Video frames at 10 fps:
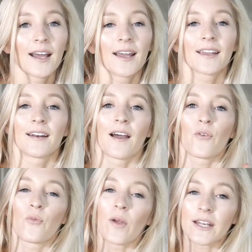I
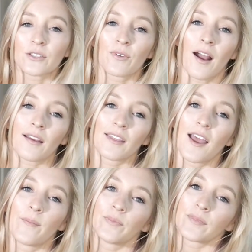cannot wait to rock
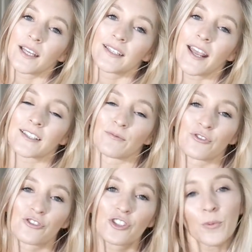them, take some
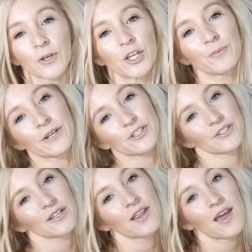super cute
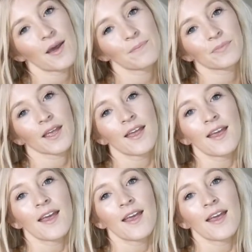pictures in them.